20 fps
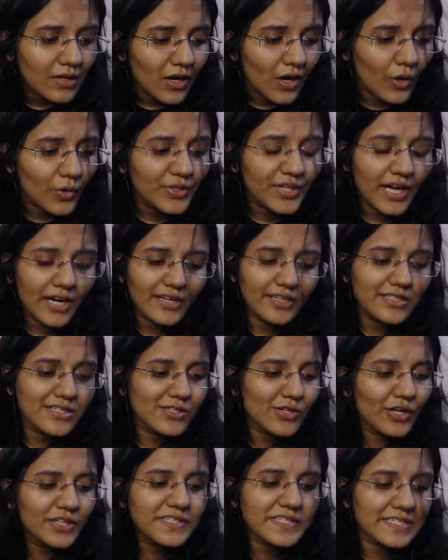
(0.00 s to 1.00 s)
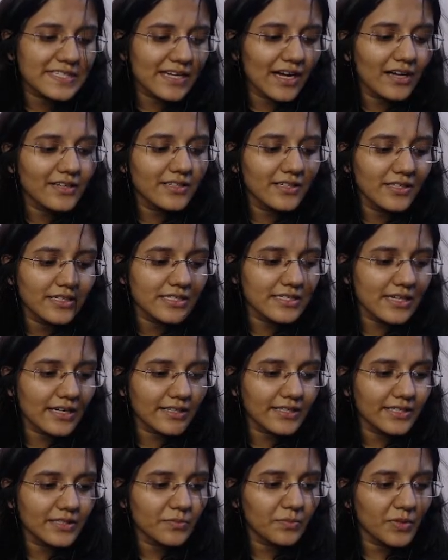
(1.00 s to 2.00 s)
oh yeah, it's not started,
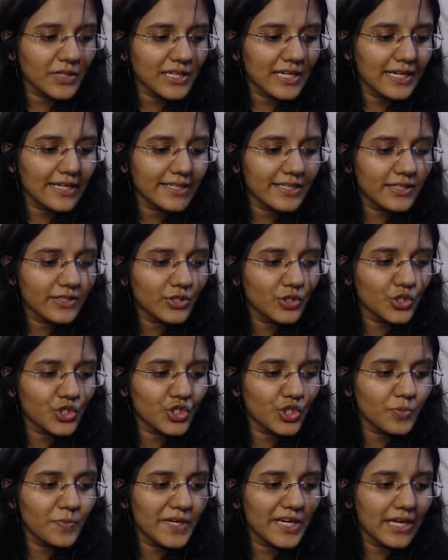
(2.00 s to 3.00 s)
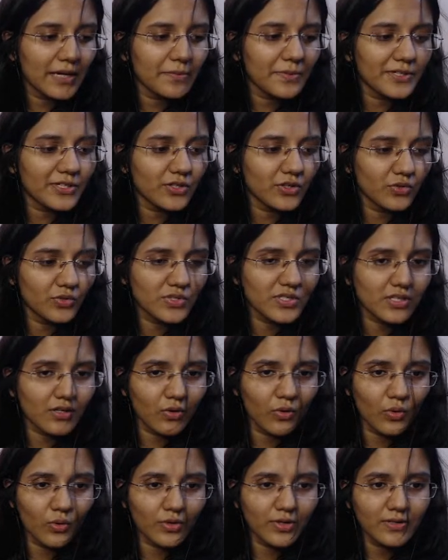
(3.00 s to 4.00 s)
Zakir, but you should be able to use the
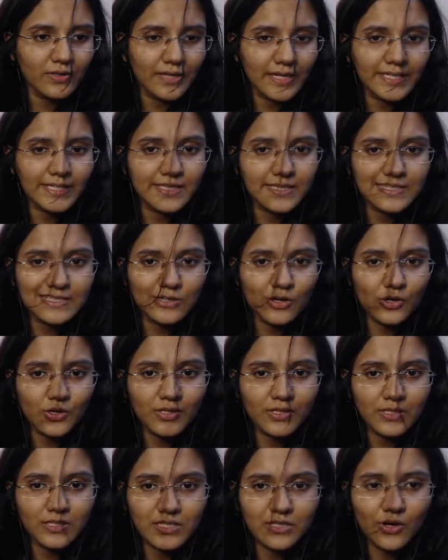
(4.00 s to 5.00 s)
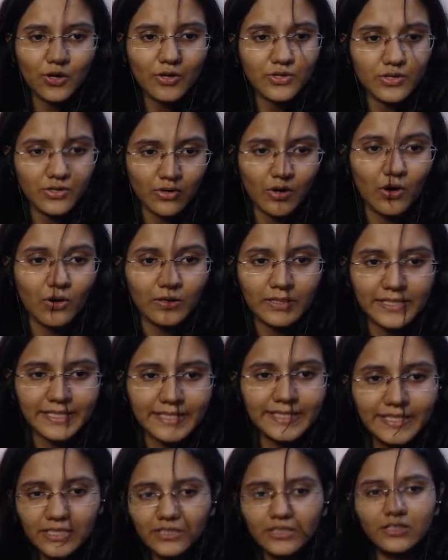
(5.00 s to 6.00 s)
code. It's not wrong,
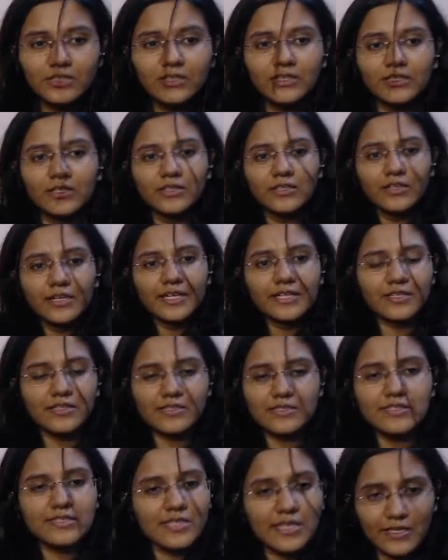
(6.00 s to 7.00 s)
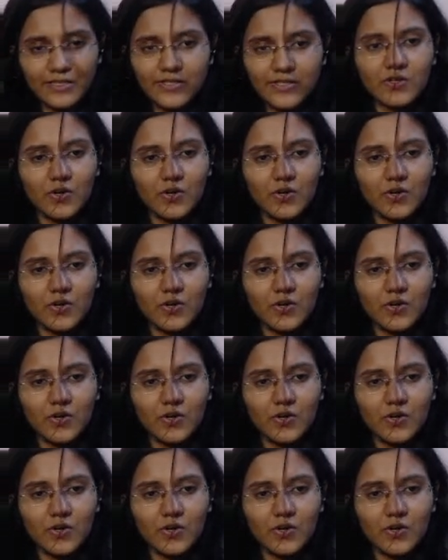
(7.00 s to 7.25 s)
right? It doesn't say it's